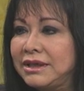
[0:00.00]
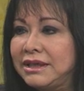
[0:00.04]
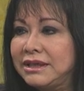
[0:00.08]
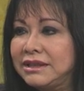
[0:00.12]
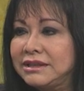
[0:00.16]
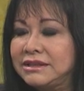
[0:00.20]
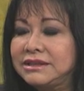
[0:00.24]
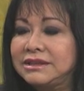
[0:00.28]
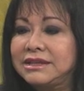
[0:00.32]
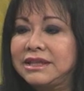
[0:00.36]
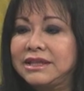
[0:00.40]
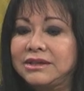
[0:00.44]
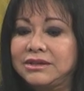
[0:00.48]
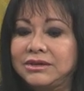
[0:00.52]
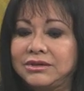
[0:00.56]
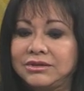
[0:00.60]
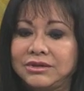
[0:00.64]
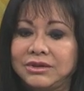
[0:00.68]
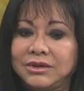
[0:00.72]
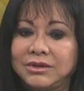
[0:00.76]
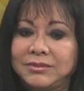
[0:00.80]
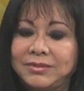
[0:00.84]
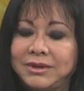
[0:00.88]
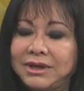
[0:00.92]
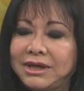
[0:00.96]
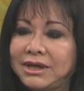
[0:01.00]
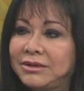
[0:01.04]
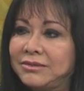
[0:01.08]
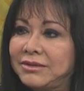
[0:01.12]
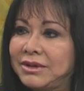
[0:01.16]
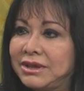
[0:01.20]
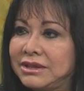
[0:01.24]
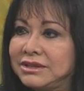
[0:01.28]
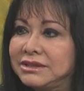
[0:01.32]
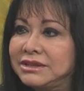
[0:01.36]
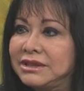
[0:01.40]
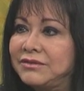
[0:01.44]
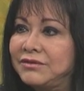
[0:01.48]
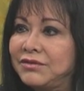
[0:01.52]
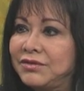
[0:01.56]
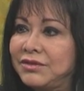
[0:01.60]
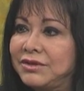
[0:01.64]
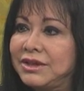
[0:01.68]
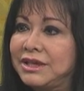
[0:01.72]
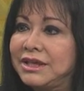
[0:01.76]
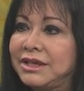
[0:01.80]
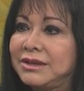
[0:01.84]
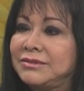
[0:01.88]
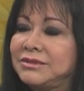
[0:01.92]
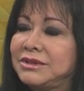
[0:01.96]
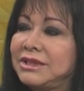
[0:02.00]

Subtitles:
kids that go to the powwows, and for them